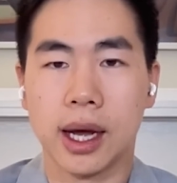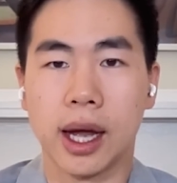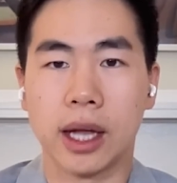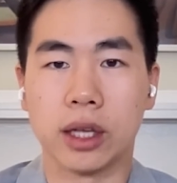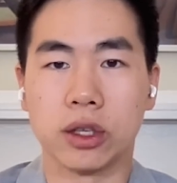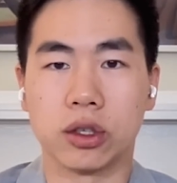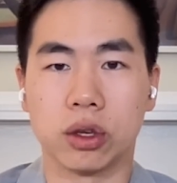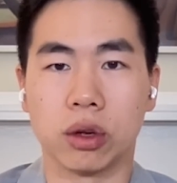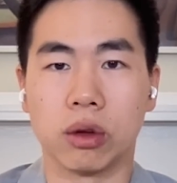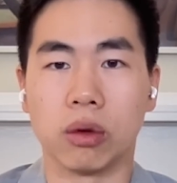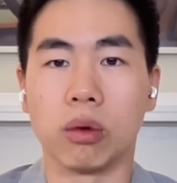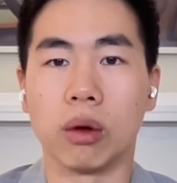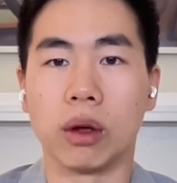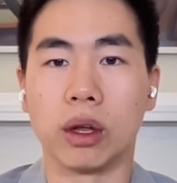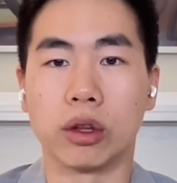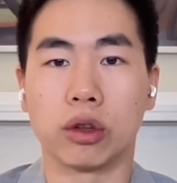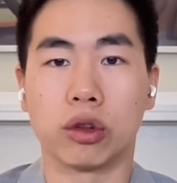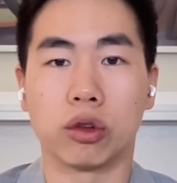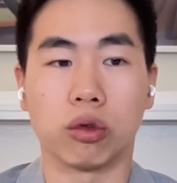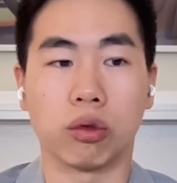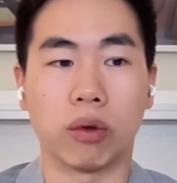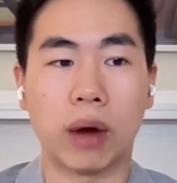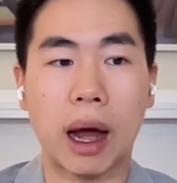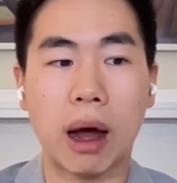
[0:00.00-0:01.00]
And so
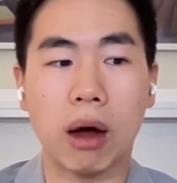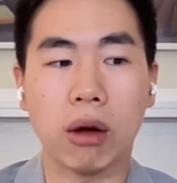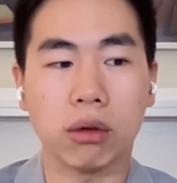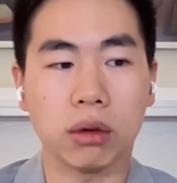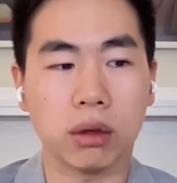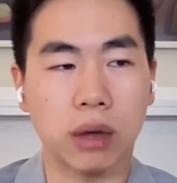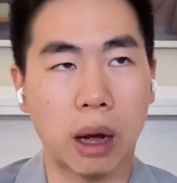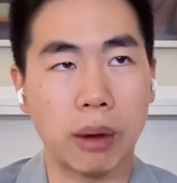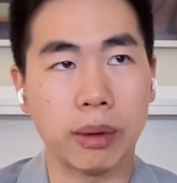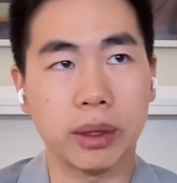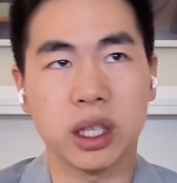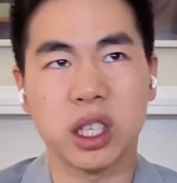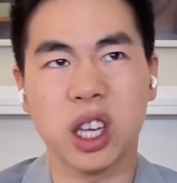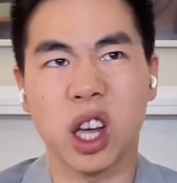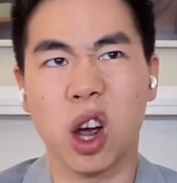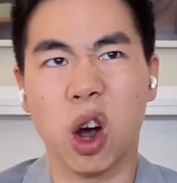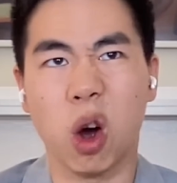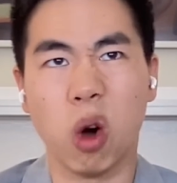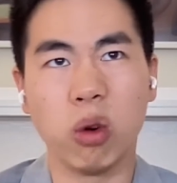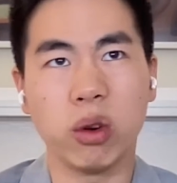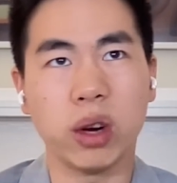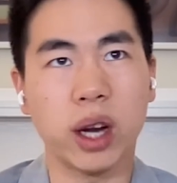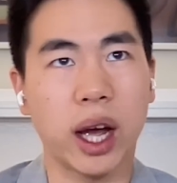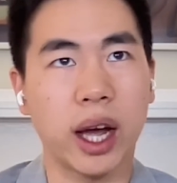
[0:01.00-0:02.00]
throughout, I would say,
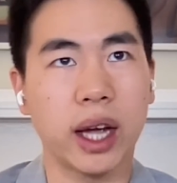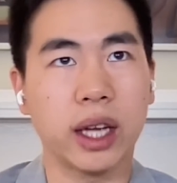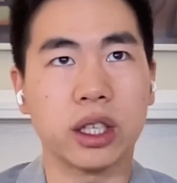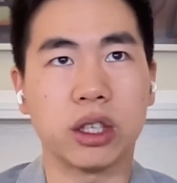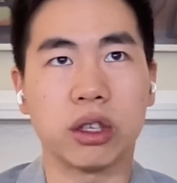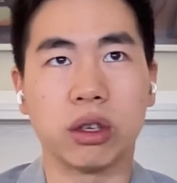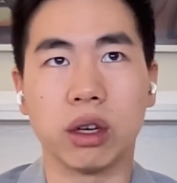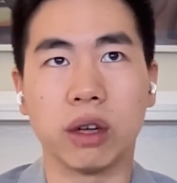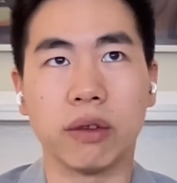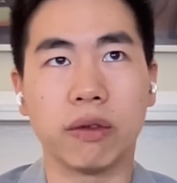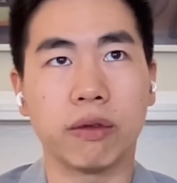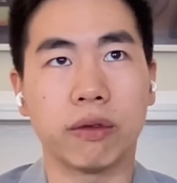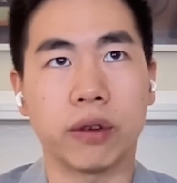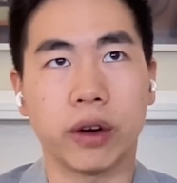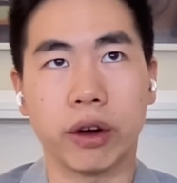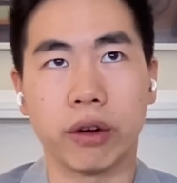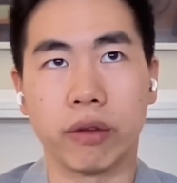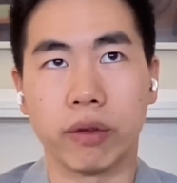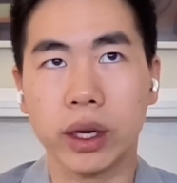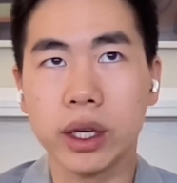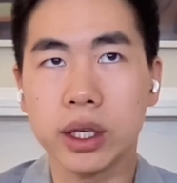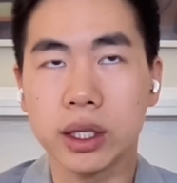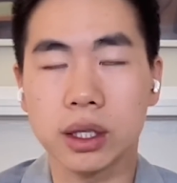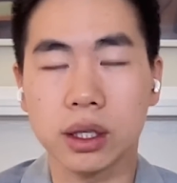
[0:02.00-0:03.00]
oh nine till even
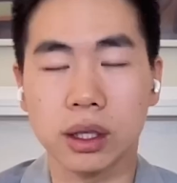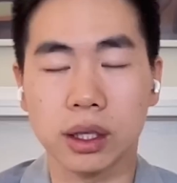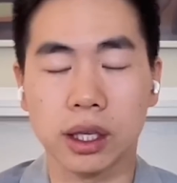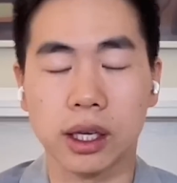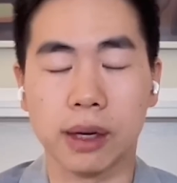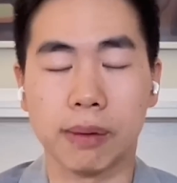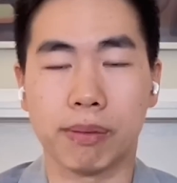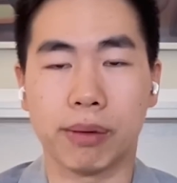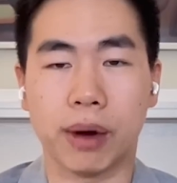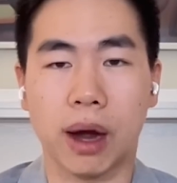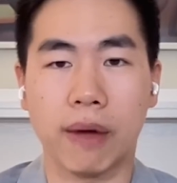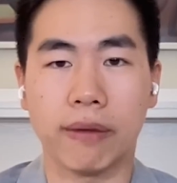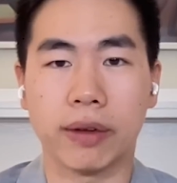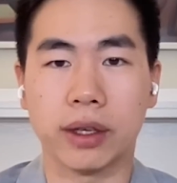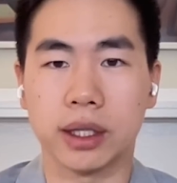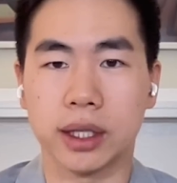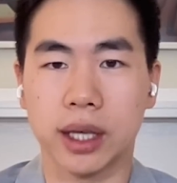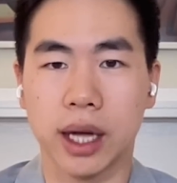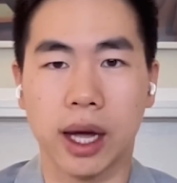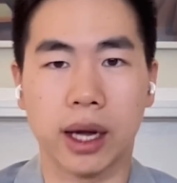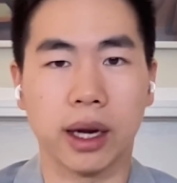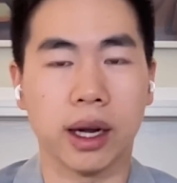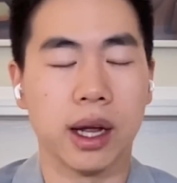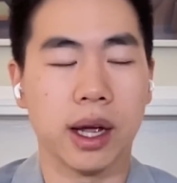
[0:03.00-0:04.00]
very recently, private
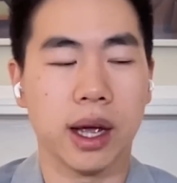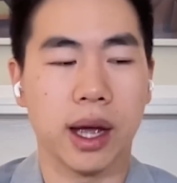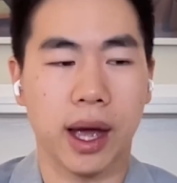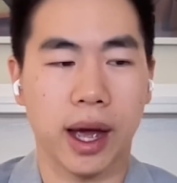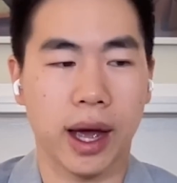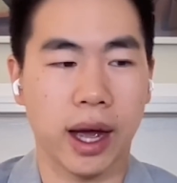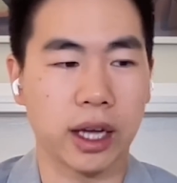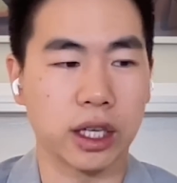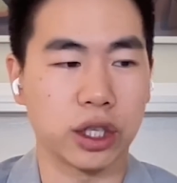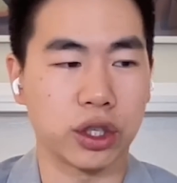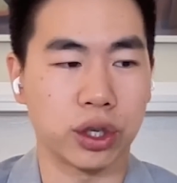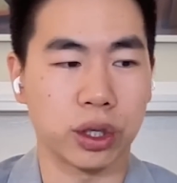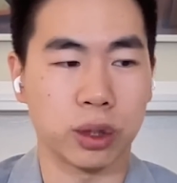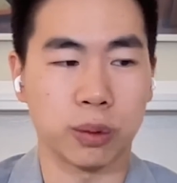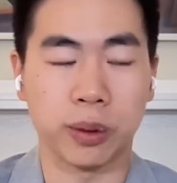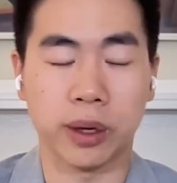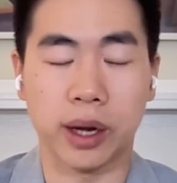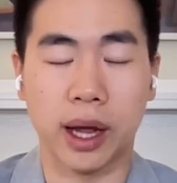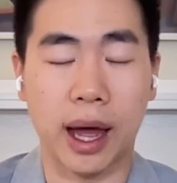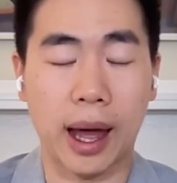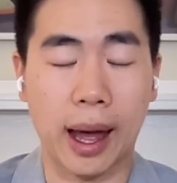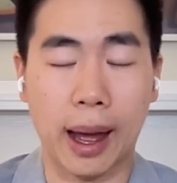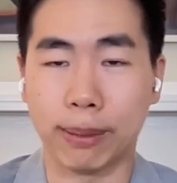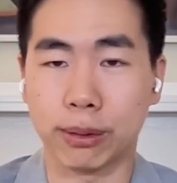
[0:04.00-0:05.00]
debt has just
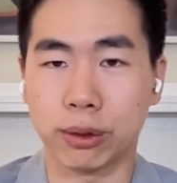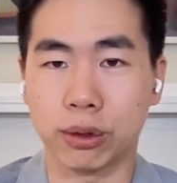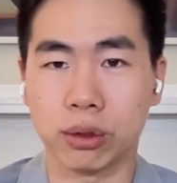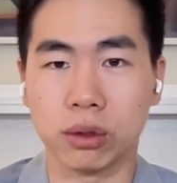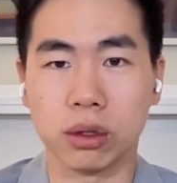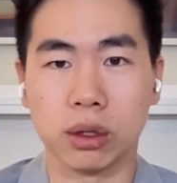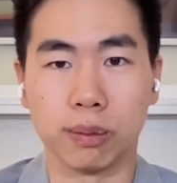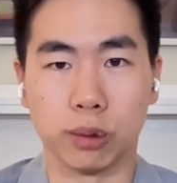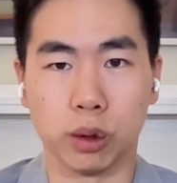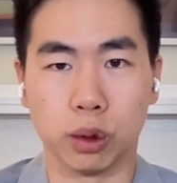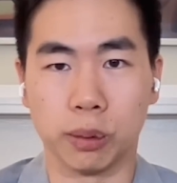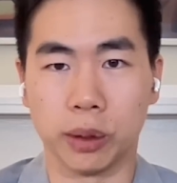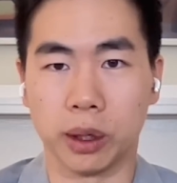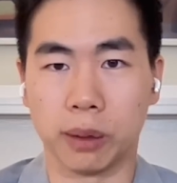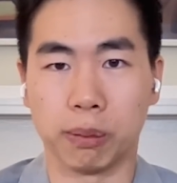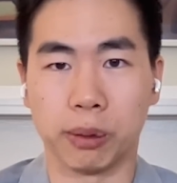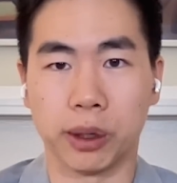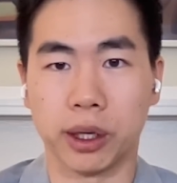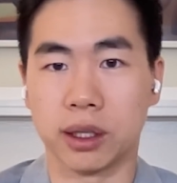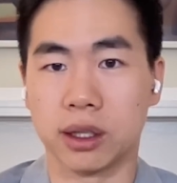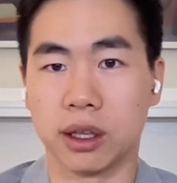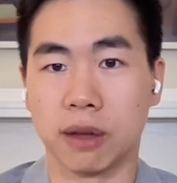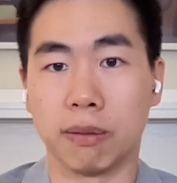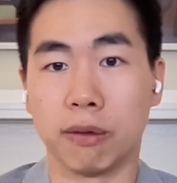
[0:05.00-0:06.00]
been absolutely booming
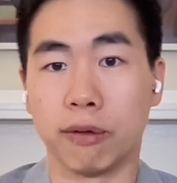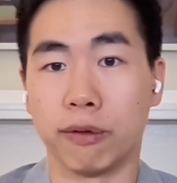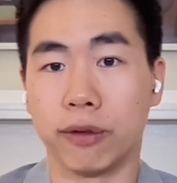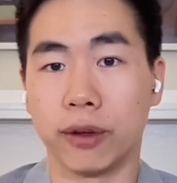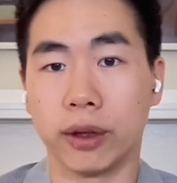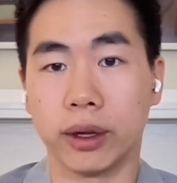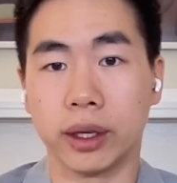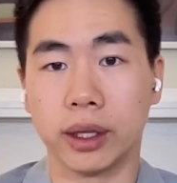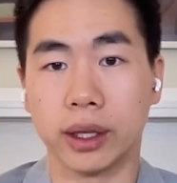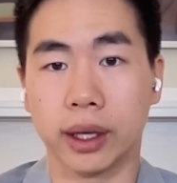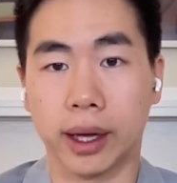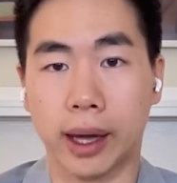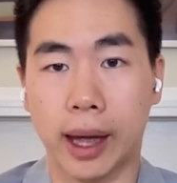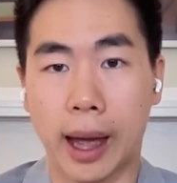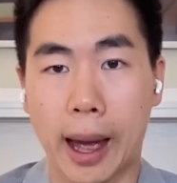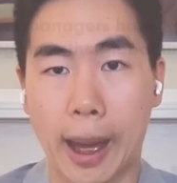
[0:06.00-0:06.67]
because they've been filling the